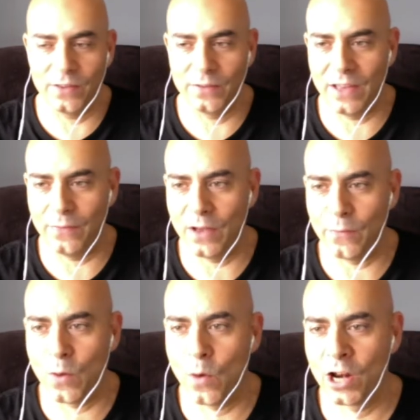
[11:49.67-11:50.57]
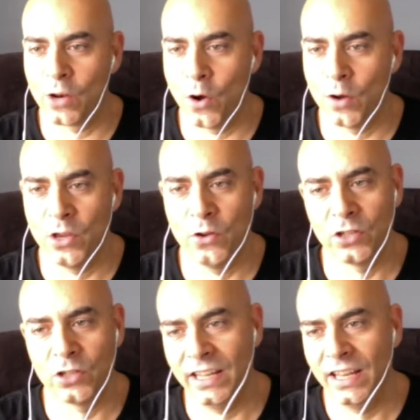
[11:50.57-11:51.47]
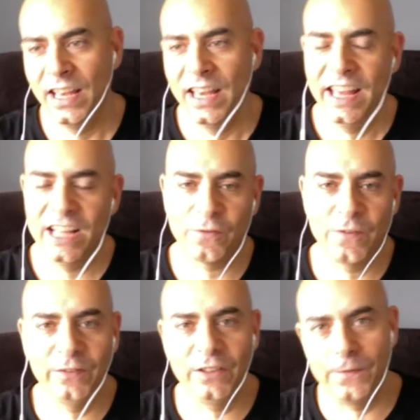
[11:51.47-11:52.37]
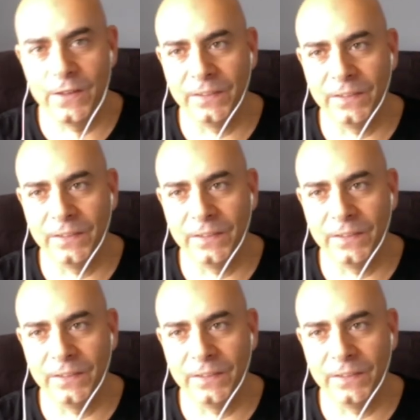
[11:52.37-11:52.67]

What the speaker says: If we want to go out, usually it's 50-50.